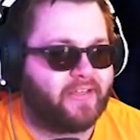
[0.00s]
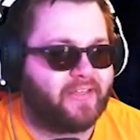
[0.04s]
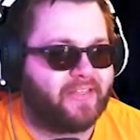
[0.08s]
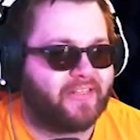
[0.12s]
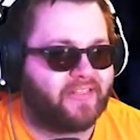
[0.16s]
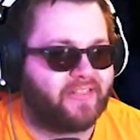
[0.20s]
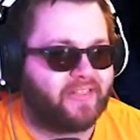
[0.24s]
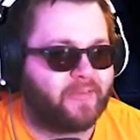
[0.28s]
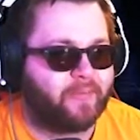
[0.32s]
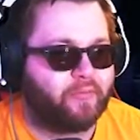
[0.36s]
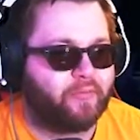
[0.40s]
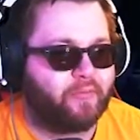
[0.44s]
Like, you
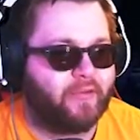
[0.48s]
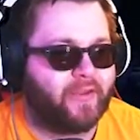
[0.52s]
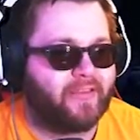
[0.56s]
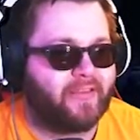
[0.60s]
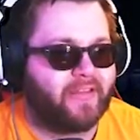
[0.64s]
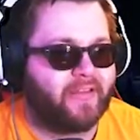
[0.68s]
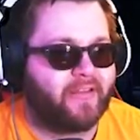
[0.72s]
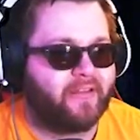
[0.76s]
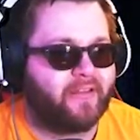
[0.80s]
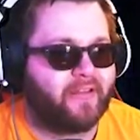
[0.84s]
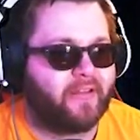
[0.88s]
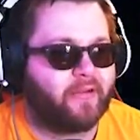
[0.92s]
get to the
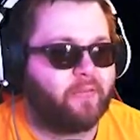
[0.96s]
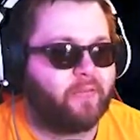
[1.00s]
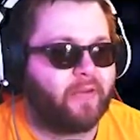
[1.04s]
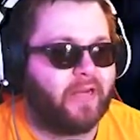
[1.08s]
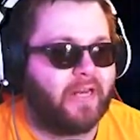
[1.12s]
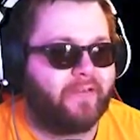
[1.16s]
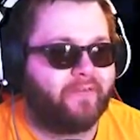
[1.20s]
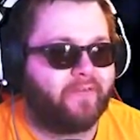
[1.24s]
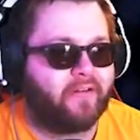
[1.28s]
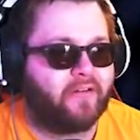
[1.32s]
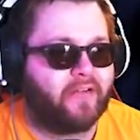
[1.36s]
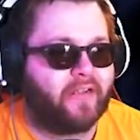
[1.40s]
point that you're like,
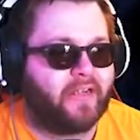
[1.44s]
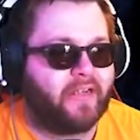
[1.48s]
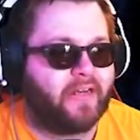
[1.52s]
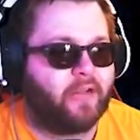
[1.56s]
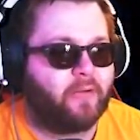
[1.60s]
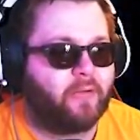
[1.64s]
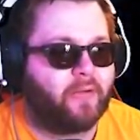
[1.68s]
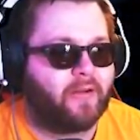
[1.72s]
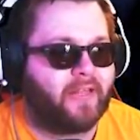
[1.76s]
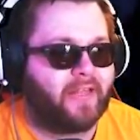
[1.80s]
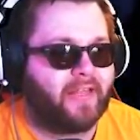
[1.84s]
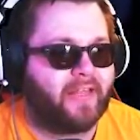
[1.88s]
whatever,
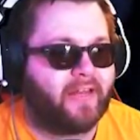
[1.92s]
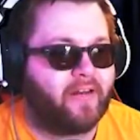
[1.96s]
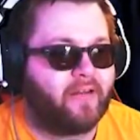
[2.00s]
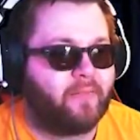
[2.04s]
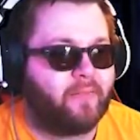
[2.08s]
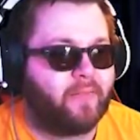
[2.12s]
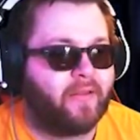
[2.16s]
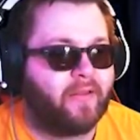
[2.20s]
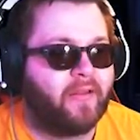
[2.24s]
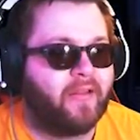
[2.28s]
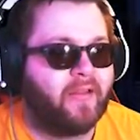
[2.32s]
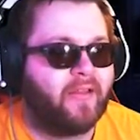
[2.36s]
I don't want to hit
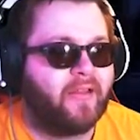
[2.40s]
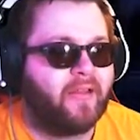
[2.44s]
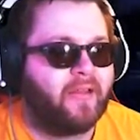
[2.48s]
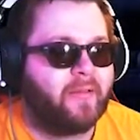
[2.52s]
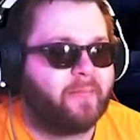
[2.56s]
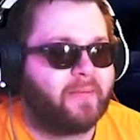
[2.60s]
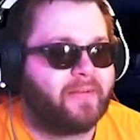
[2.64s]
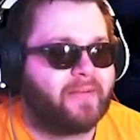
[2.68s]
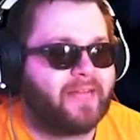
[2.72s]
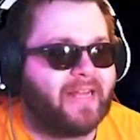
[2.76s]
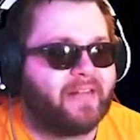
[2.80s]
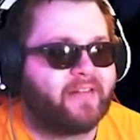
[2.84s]
them.
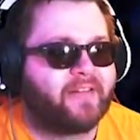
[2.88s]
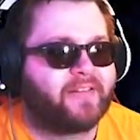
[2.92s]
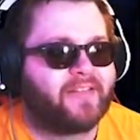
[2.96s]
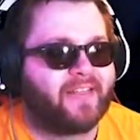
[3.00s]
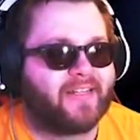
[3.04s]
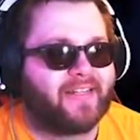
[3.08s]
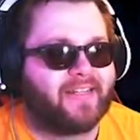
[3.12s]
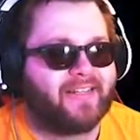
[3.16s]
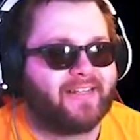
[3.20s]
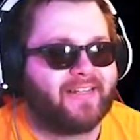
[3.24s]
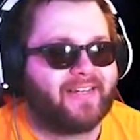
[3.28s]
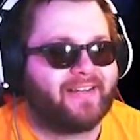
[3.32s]
But now
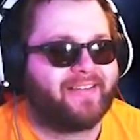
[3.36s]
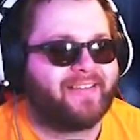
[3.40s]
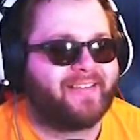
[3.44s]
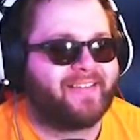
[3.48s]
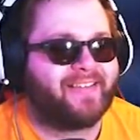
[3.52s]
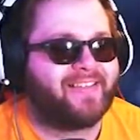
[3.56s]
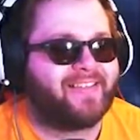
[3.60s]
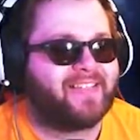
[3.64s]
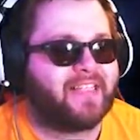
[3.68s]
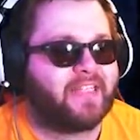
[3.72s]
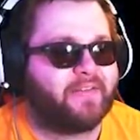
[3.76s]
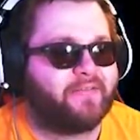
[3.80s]
there's like a
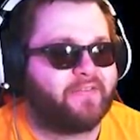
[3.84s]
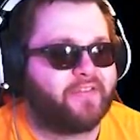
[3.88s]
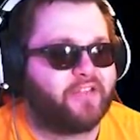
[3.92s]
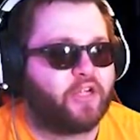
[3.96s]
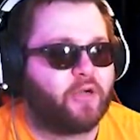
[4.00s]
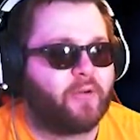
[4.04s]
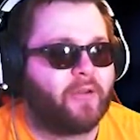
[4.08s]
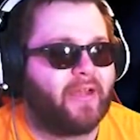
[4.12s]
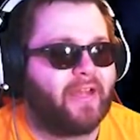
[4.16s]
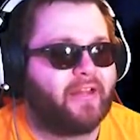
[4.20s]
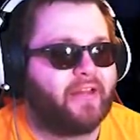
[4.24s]
nice incentive